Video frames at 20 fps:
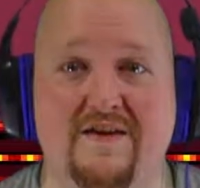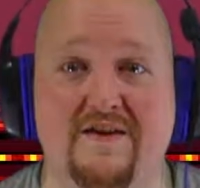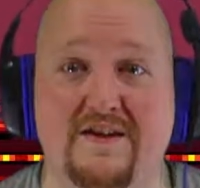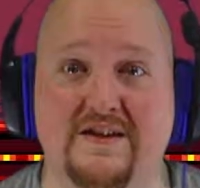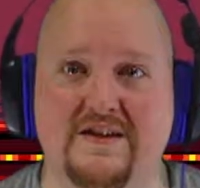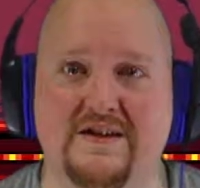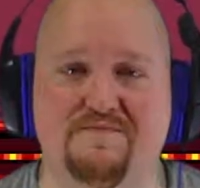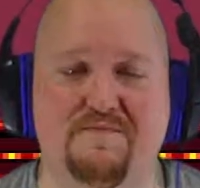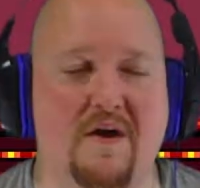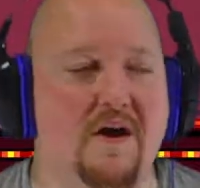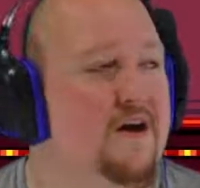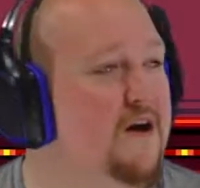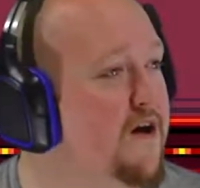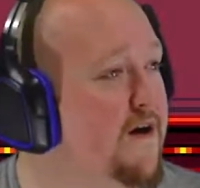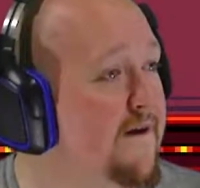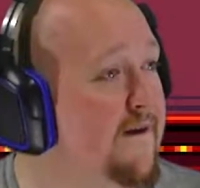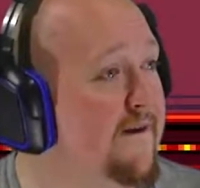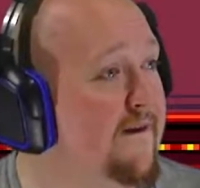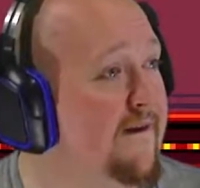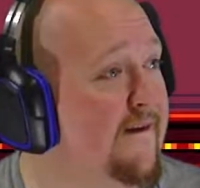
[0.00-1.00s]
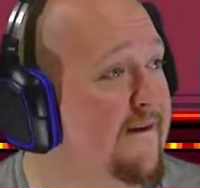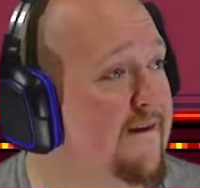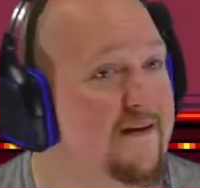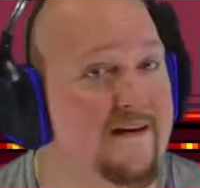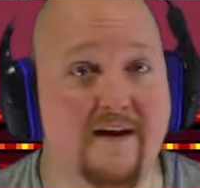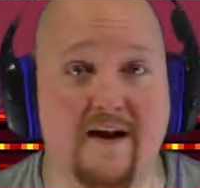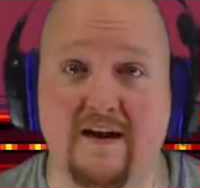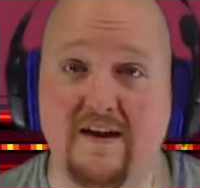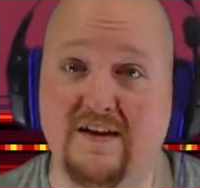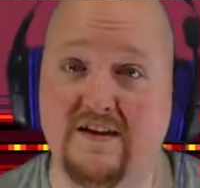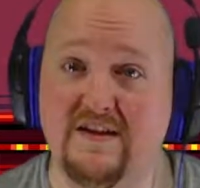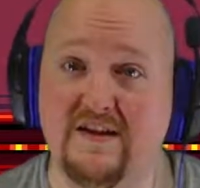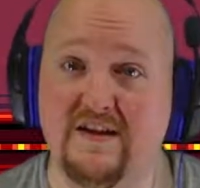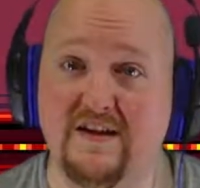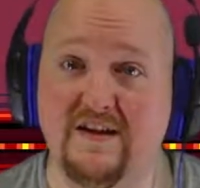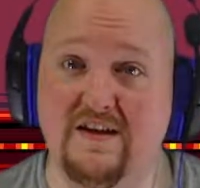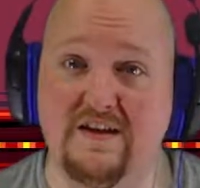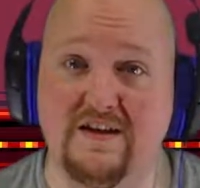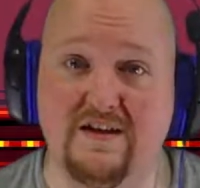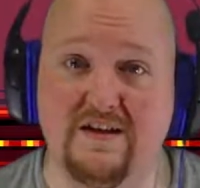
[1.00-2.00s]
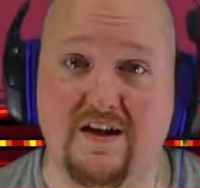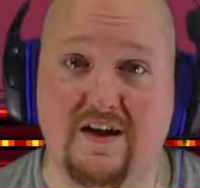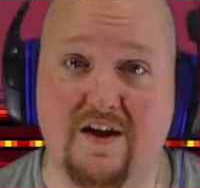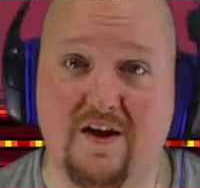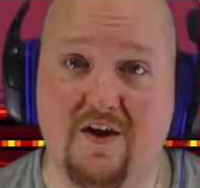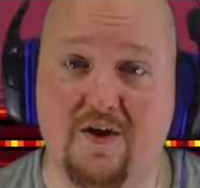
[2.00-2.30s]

This is part 19.